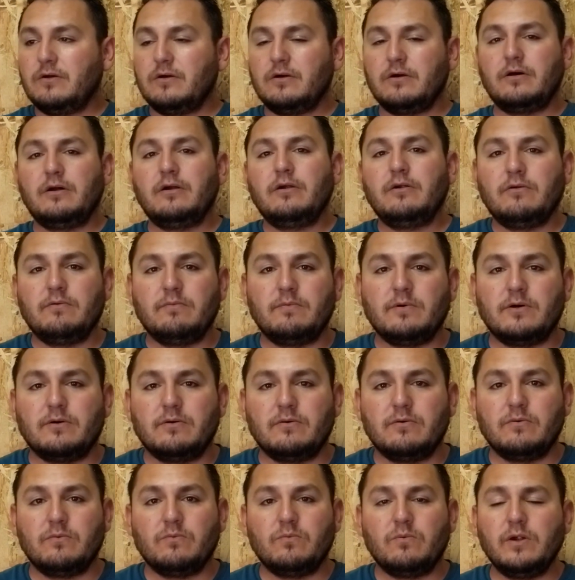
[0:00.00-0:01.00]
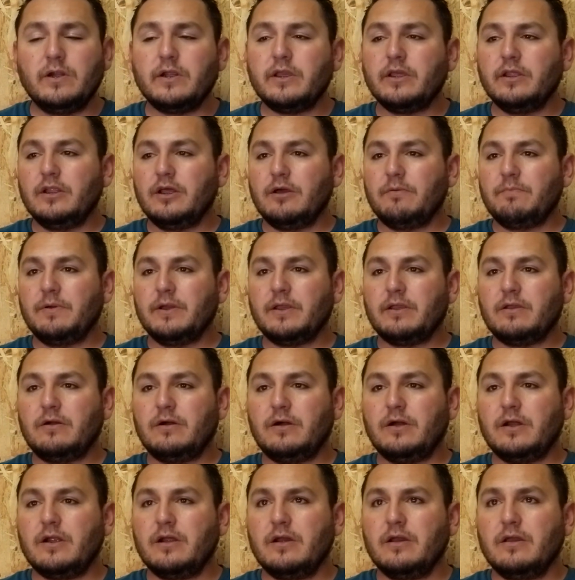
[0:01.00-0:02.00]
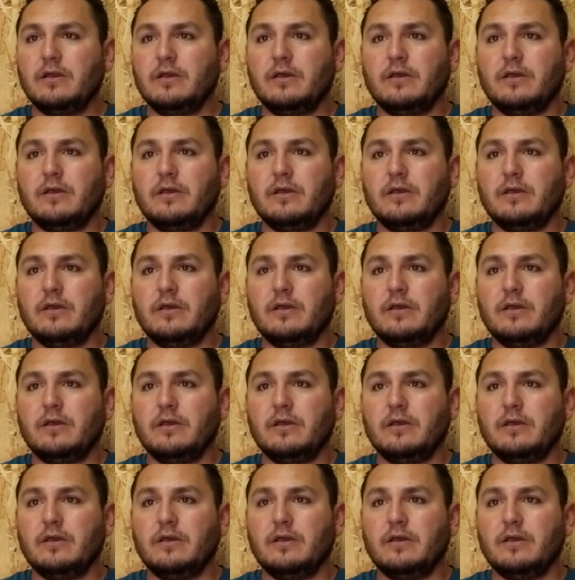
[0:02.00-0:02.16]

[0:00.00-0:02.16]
Horrible working on my car.